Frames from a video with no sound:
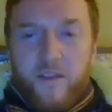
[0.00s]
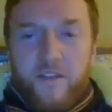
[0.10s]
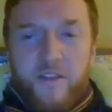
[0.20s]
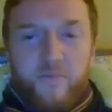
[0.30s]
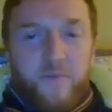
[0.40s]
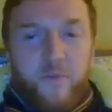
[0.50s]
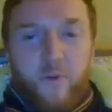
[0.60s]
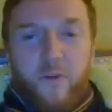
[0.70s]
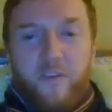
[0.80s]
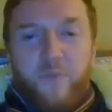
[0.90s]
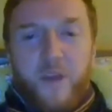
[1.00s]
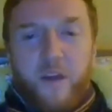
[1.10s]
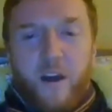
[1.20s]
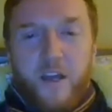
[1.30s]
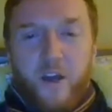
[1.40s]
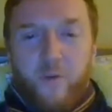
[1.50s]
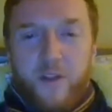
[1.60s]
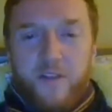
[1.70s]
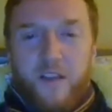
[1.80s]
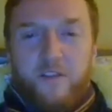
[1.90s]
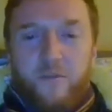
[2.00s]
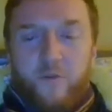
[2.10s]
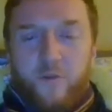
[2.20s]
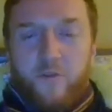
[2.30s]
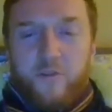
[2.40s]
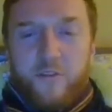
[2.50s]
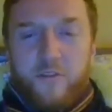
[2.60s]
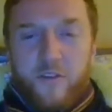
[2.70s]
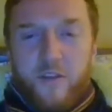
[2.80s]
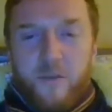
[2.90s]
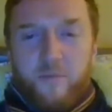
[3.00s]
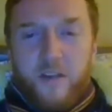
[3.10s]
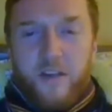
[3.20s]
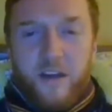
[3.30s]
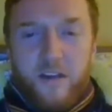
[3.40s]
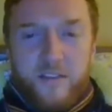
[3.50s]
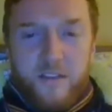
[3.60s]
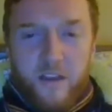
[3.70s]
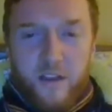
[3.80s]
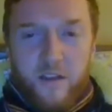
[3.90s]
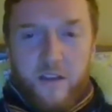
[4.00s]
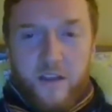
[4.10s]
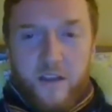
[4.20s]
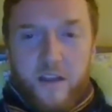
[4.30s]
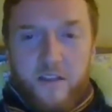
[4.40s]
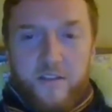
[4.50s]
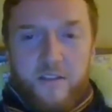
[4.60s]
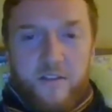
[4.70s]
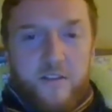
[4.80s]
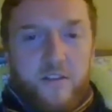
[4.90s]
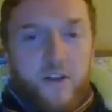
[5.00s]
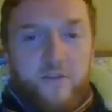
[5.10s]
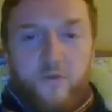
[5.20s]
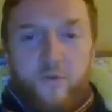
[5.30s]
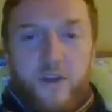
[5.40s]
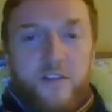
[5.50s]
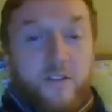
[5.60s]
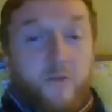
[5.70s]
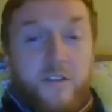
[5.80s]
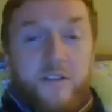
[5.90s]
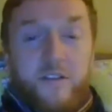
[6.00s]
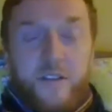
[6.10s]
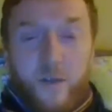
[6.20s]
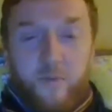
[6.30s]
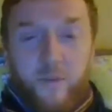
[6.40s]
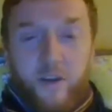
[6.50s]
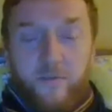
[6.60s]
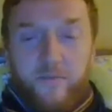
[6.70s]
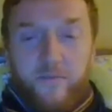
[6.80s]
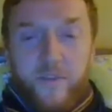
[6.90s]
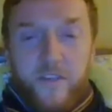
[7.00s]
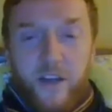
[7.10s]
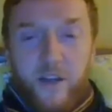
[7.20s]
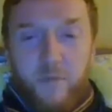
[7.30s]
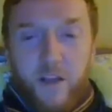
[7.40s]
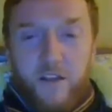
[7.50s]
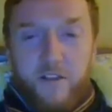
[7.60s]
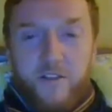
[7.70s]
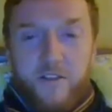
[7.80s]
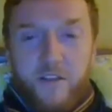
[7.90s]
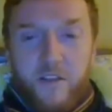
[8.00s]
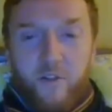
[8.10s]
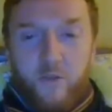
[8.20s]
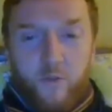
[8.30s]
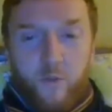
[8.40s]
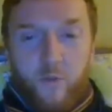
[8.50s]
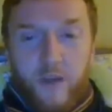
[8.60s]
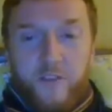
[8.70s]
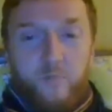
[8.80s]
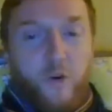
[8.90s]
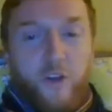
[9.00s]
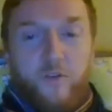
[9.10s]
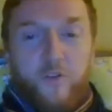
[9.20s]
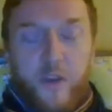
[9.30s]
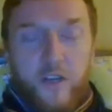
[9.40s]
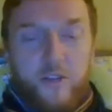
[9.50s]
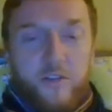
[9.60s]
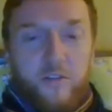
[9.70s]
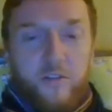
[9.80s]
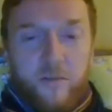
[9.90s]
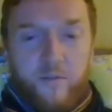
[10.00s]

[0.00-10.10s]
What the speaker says: This is before FBI co-intel, of course, but in hindsight, incidents aren't always so easy to separate. Timelines not always mono-directional.